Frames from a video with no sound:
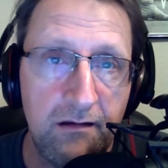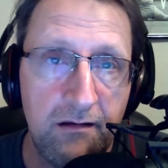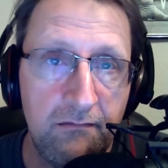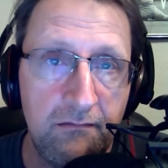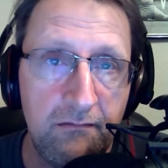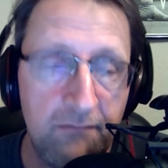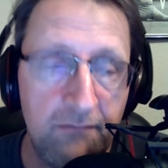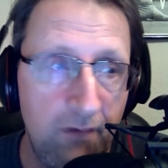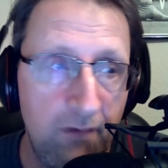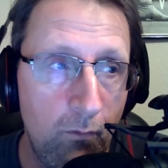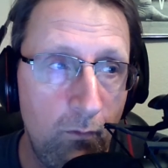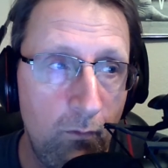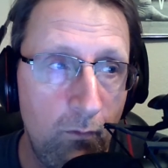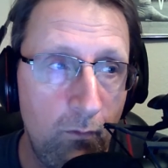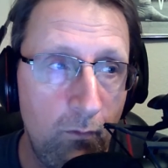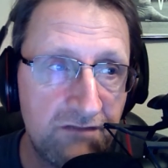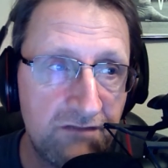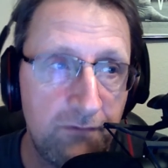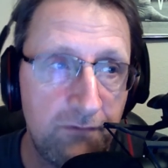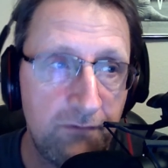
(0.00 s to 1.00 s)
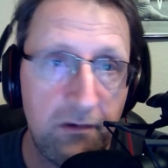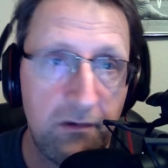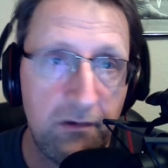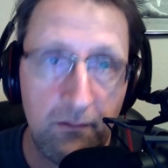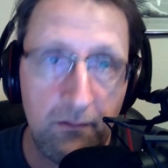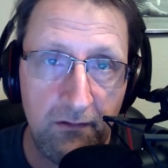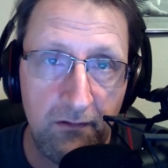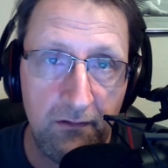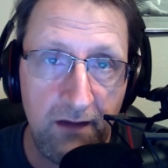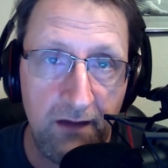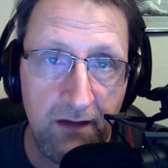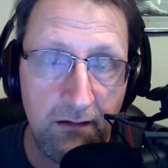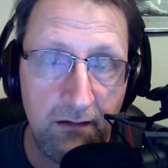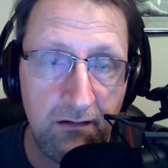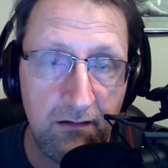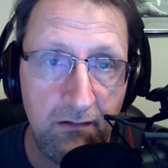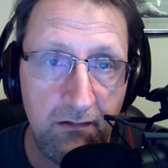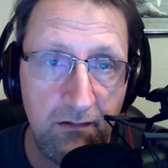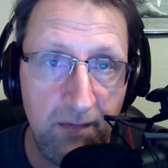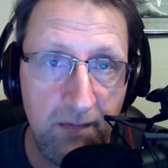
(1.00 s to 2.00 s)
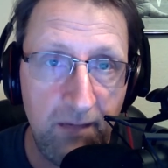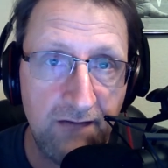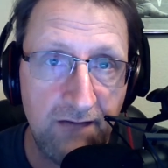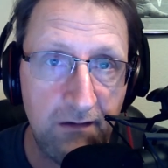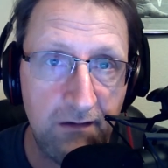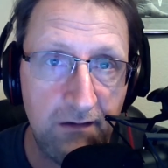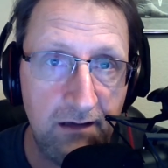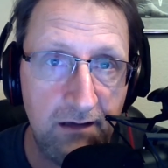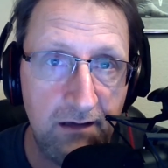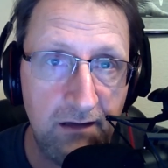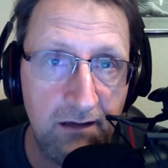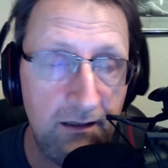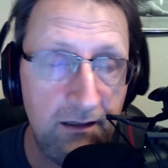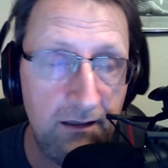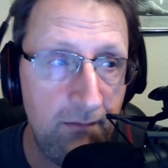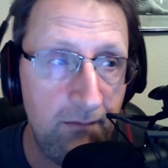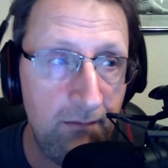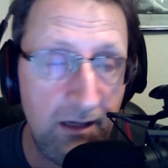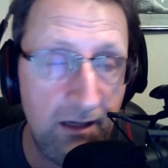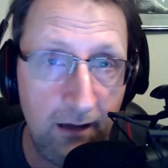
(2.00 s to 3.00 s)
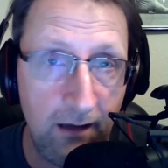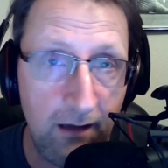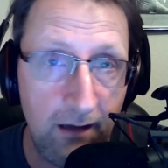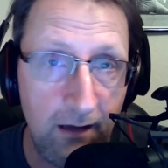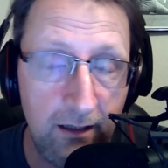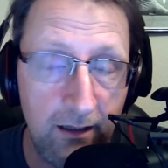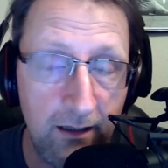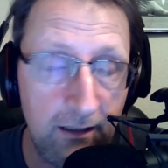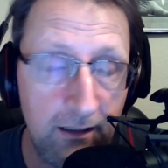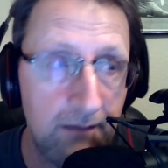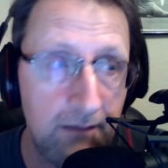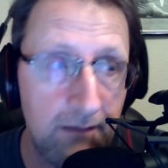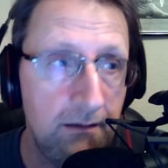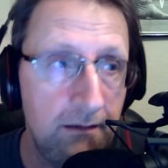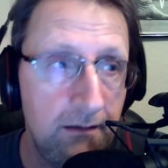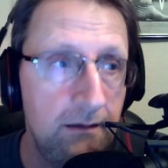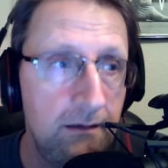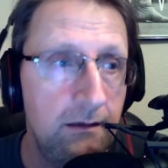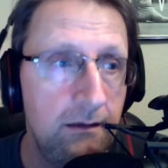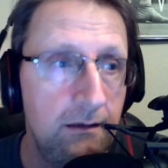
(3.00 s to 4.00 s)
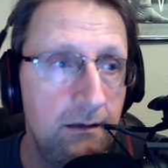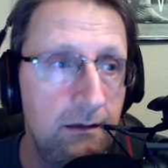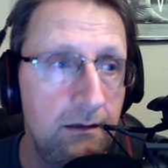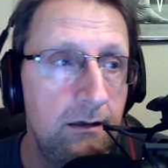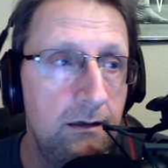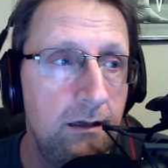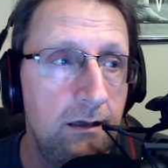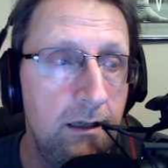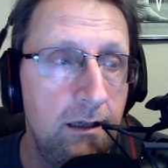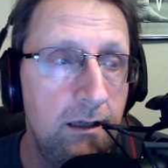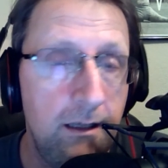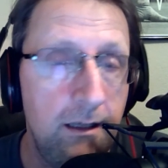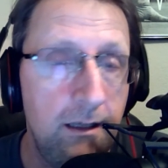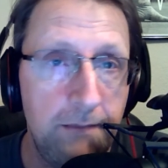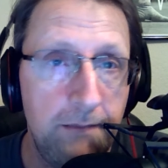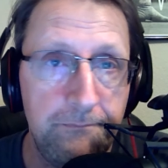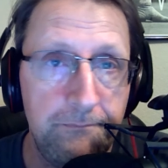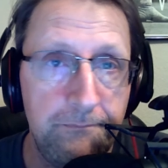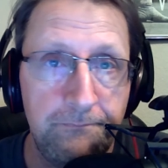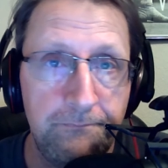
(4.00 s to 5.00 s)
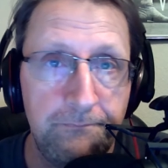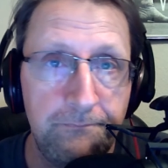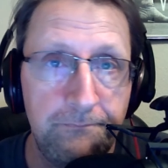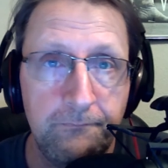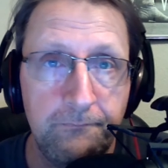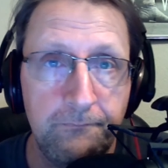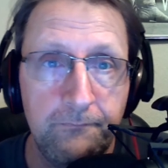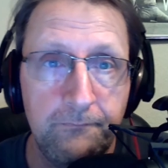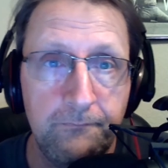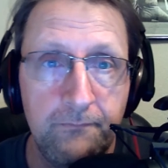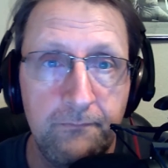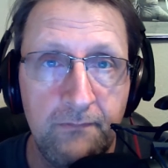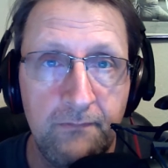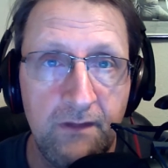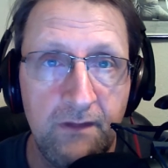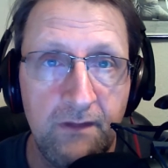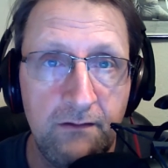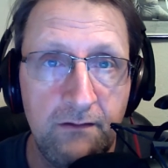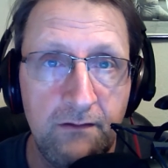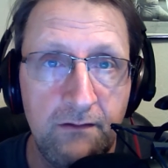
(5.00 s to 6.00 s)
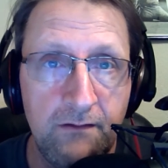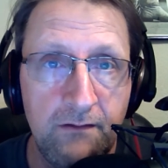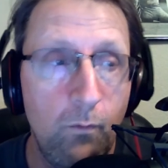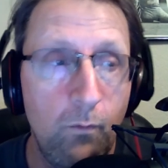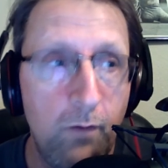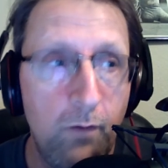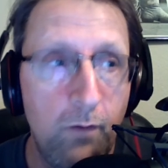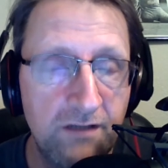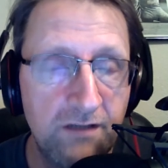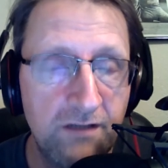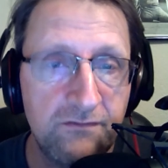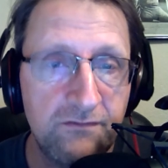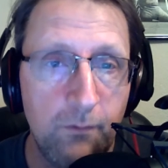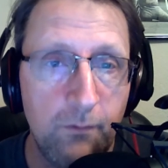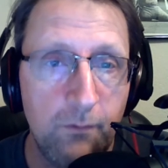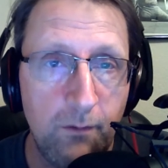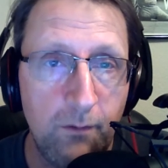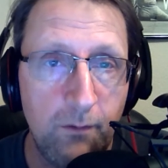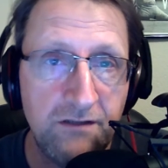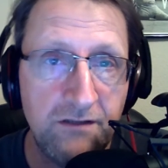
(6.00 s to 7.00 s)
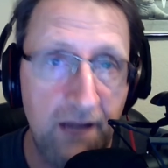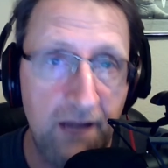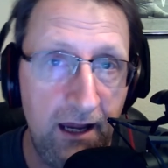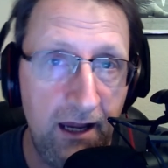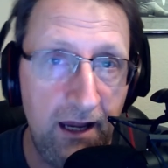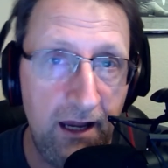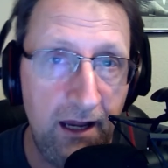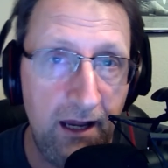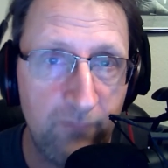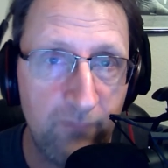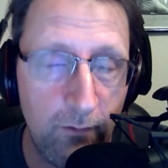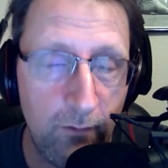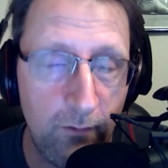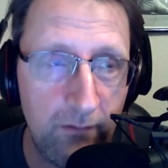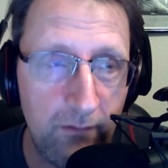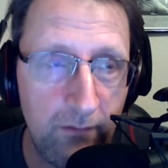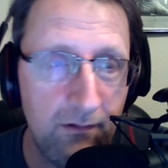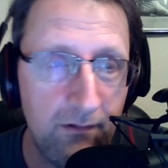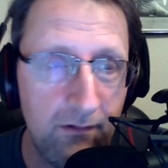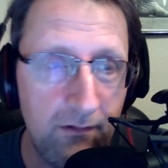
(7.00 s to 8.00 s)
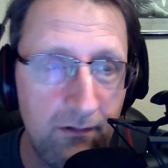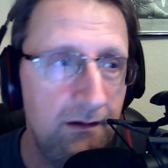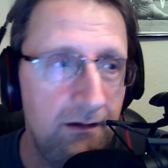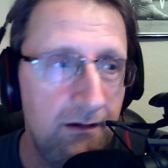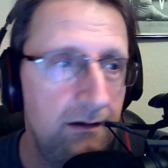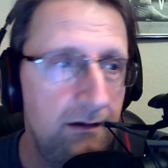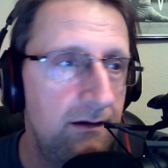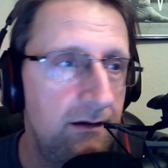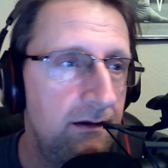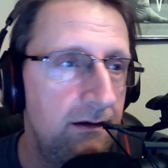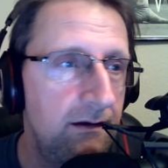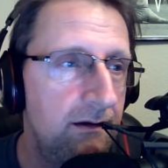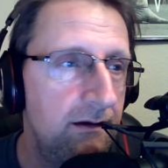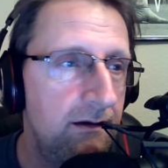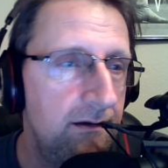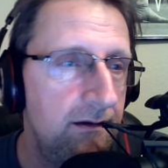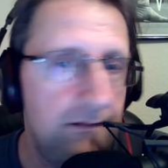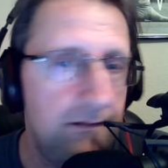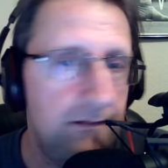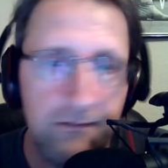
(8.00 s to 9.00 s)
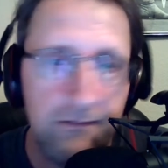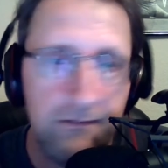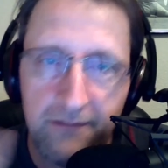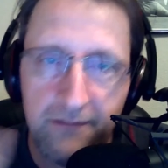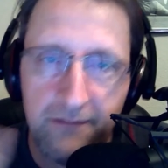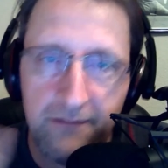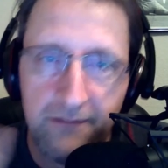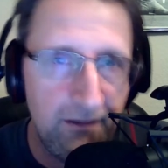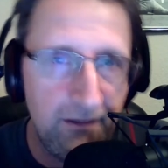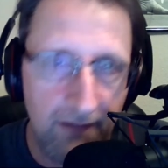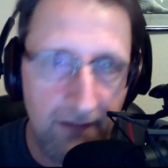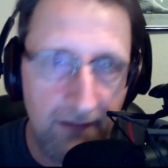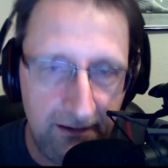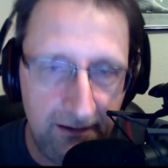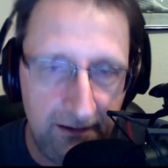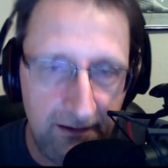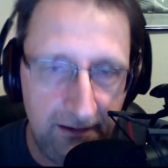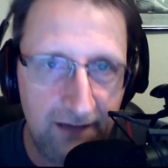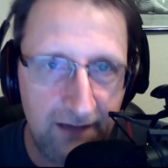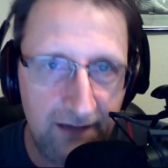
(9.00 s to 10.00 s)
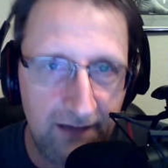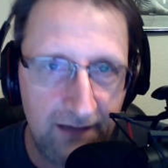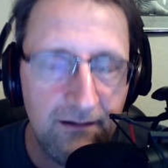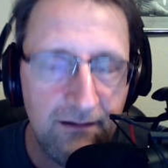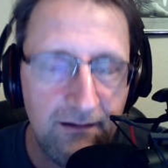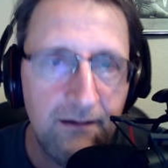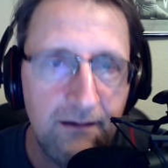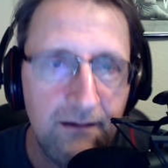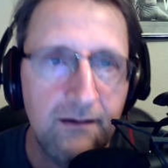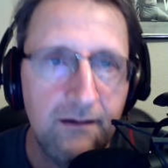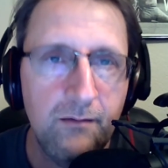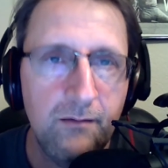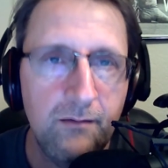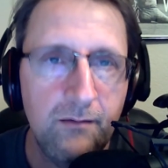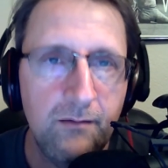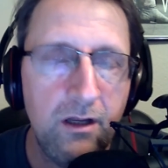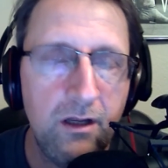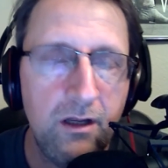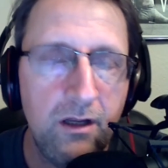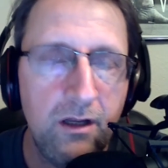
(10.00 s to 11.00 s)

don't wish for certain things, because you may just get it and you may not like it. Don't wish for what you ask for, something like that. But